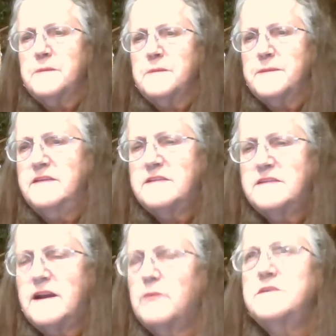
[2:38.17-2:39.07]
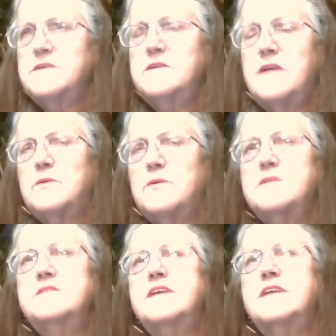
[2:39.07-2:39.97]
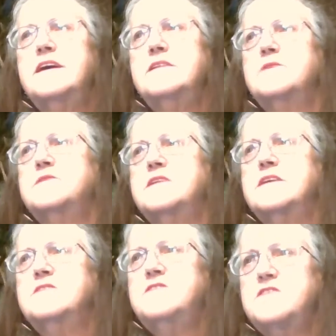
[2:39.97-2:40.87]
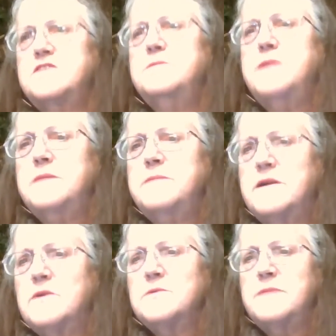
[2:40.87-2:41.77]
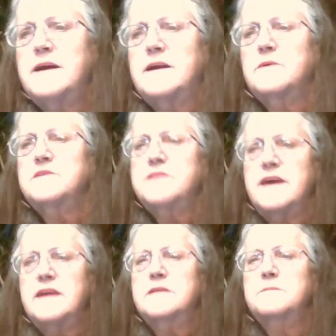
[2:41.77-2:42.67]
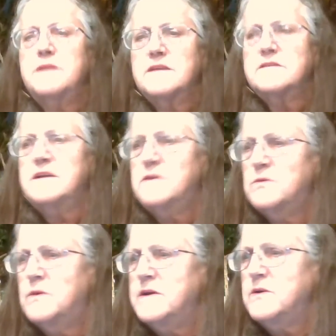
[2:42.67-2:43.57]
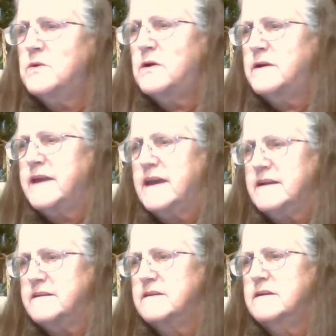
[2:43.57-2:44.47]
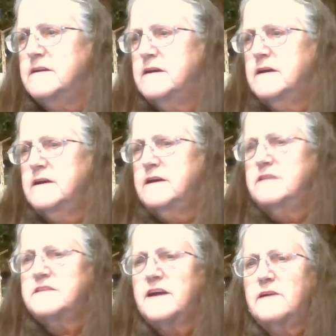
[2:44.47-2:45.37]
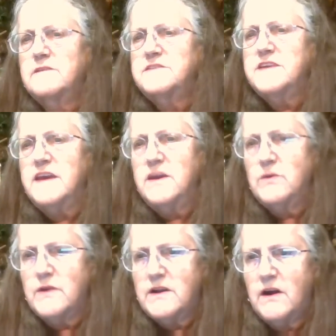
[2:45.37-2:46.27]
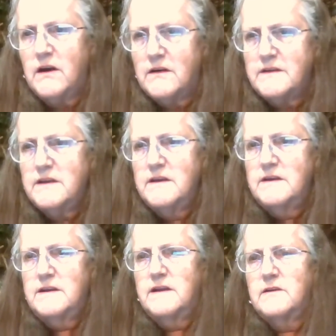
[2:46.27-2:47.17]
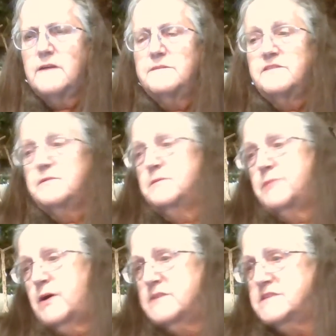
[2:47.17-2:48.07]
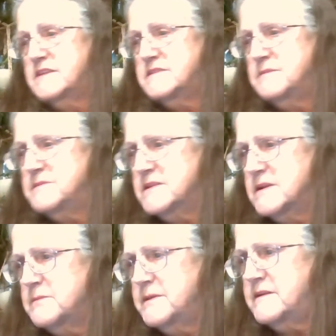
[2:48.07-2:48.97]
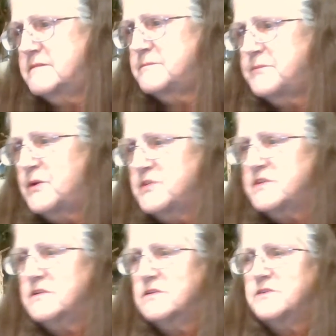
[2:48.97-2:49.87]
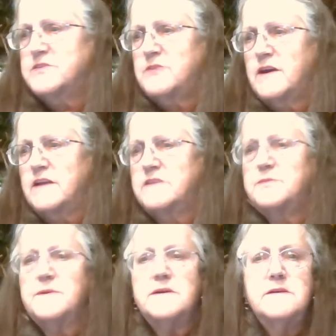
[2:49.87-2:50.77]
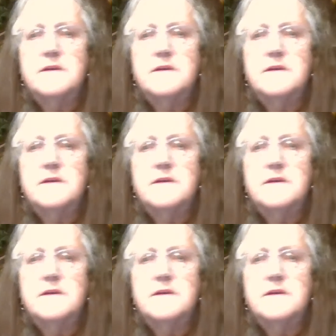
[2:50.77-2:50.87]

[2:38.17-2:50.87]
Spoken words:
But he said I wasn't saying those things just to be a mean old man. I was saying them because I don't want you hurt again. He's tired of seeing you get hurt. Now, coming from a boss, that seems a little bit personal or strange, but